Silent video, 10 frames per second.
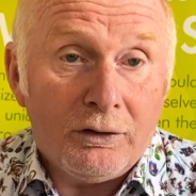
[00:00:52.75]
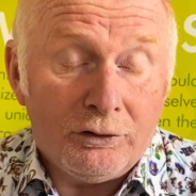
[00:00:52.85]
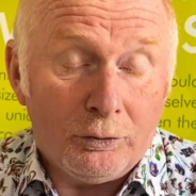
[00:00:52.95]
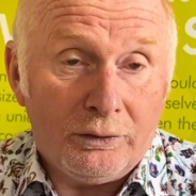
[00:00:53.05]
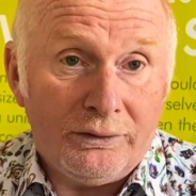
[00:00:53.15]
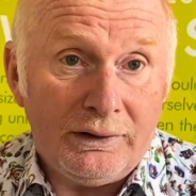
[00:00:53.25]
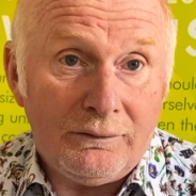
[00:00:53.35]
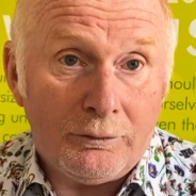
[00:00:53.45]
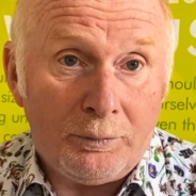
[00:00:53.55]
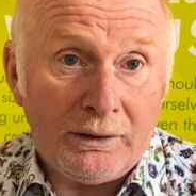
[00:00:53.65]
You will
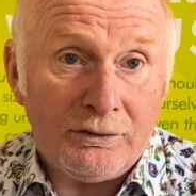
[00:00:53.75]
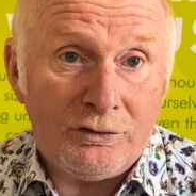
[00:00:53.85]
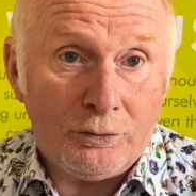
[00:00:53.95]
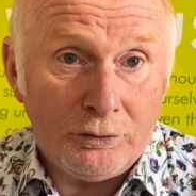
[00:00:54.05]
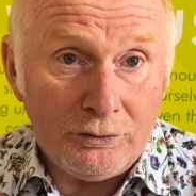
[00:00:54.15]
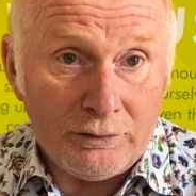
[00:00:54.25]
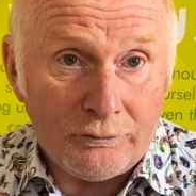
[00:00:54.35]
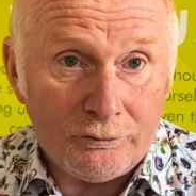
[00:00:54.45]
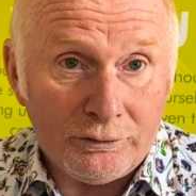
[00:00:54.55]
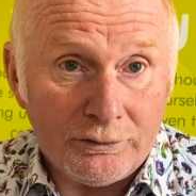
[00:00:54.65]
need the pay-as-you-earn
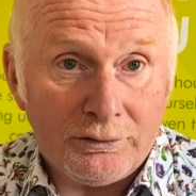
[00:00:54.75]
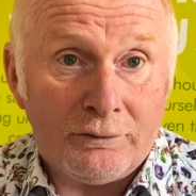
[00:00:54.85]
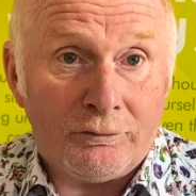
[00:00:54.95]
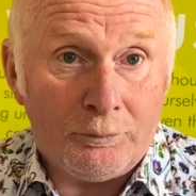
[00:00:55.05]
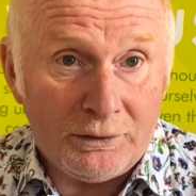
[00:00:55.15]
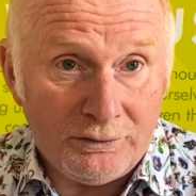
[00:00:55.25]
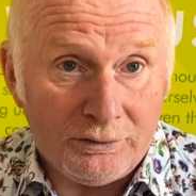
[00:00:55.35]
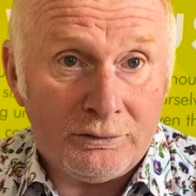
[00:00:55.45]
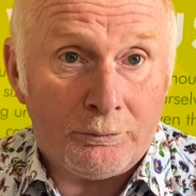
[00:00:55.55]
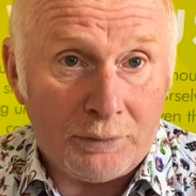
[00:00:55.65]
reference of the
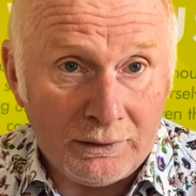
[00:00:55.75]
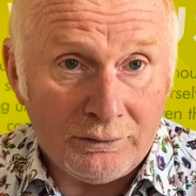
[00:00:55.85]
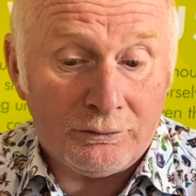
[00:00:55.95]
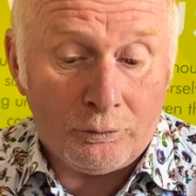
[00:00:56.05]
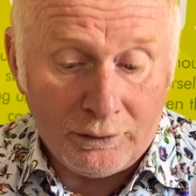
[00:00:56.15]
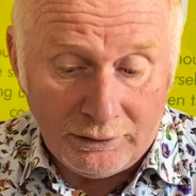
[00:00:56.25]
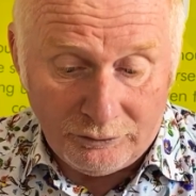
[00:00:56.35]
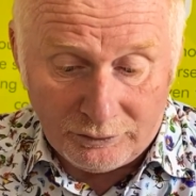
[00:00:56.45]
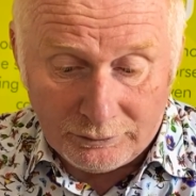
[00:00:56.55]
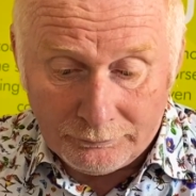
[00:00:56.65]
business that pays the
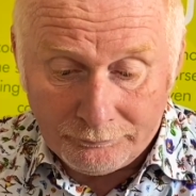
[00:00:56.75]
wages.